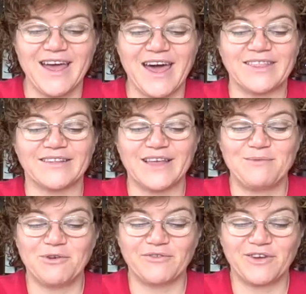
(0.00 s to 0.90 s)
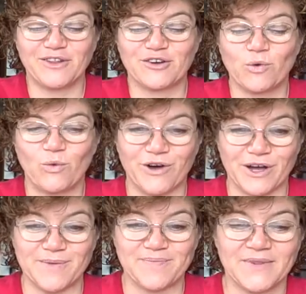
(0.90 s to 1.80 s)
And the labial velar w.
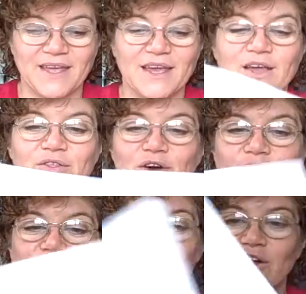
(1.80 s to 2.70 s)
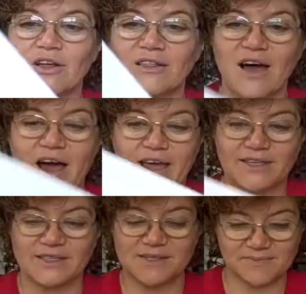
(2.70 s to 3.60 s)
Those are
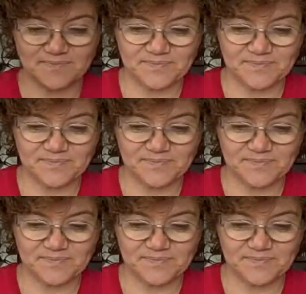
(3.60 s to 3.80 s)
glides.